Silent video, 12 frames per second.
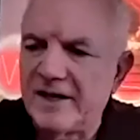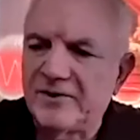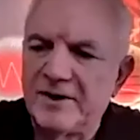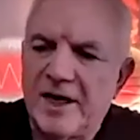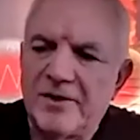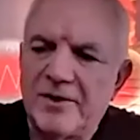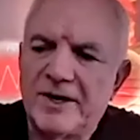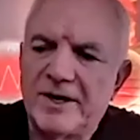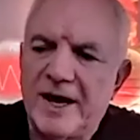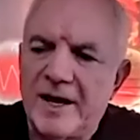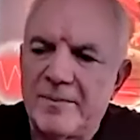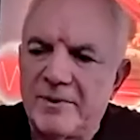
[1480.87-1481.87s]
that's another
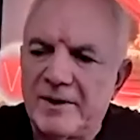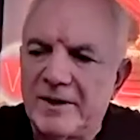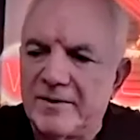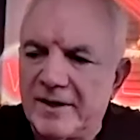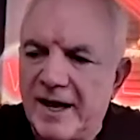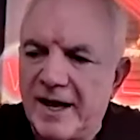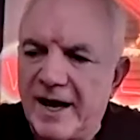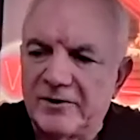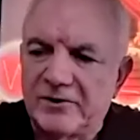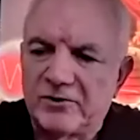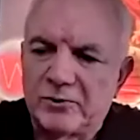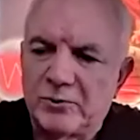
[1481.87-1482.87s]
game that had
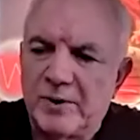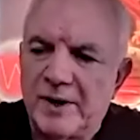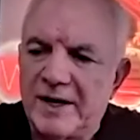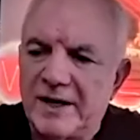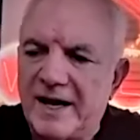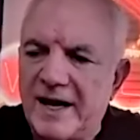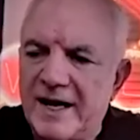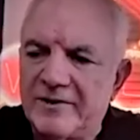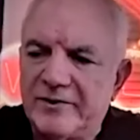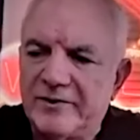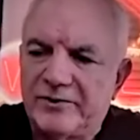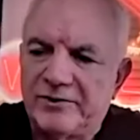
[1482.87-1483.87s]
a swing.
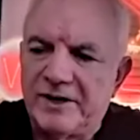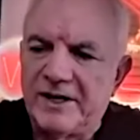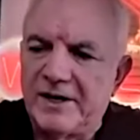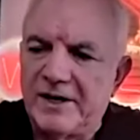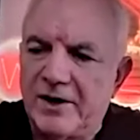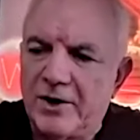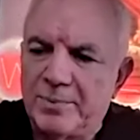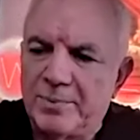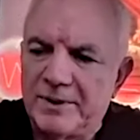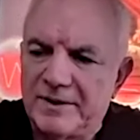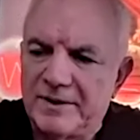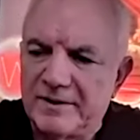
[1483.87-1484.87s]
Kansas City
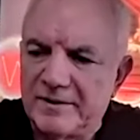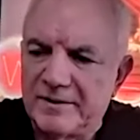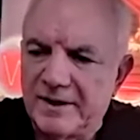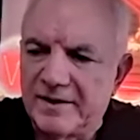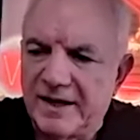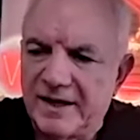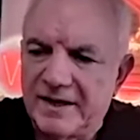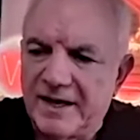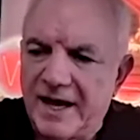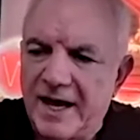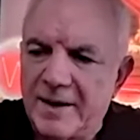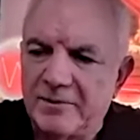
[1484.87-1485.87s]
opened that
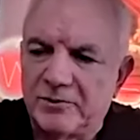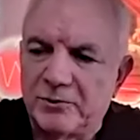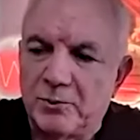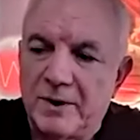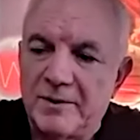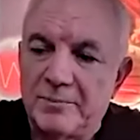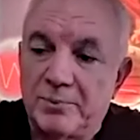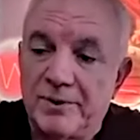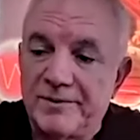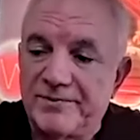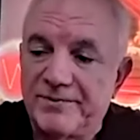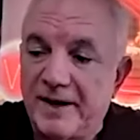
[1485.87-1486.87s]
game as a
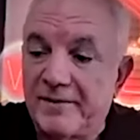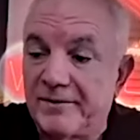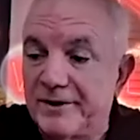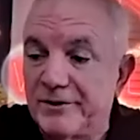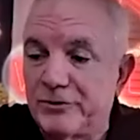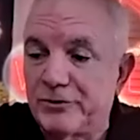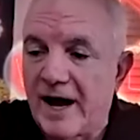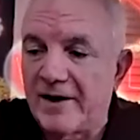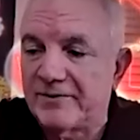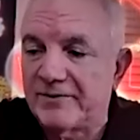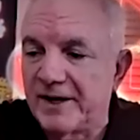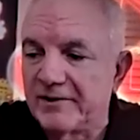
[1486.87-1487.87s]
1-point favorite at
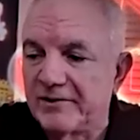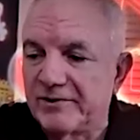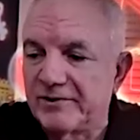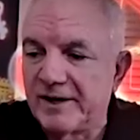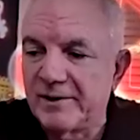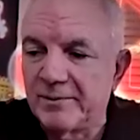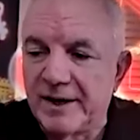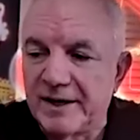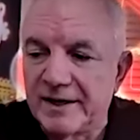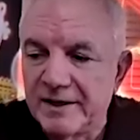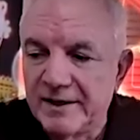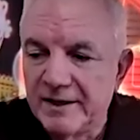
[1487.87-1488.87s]
DraftKings
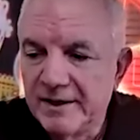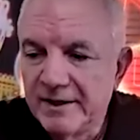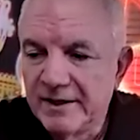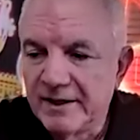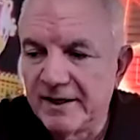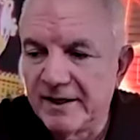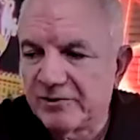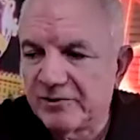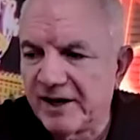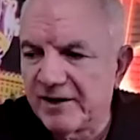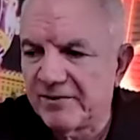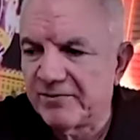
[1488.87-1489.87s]
anyway, and now
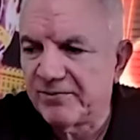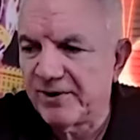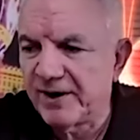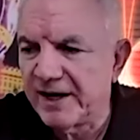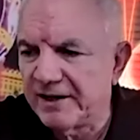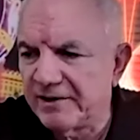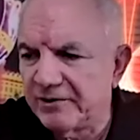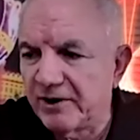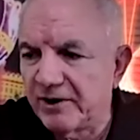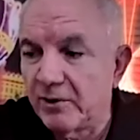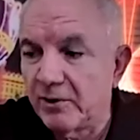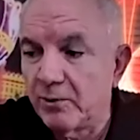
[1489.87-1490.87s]
San Fran
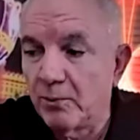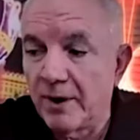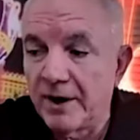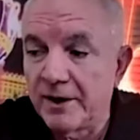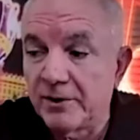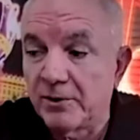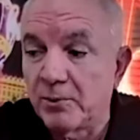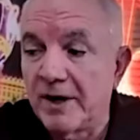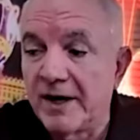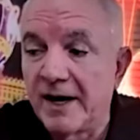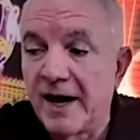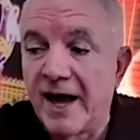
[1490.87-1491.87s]
is a 1 or
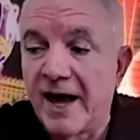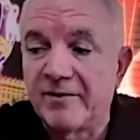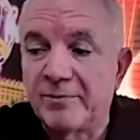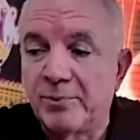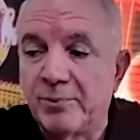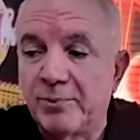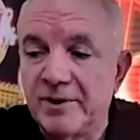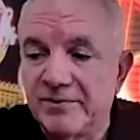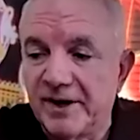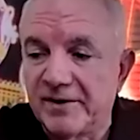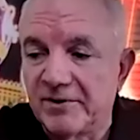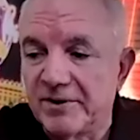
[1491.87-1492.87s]
1.5-point
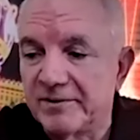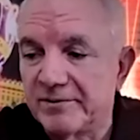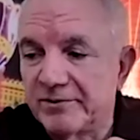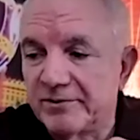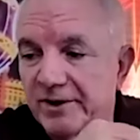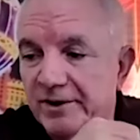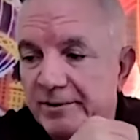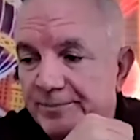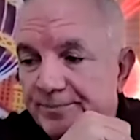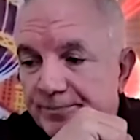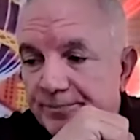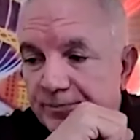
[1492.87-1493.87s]
favorite. So,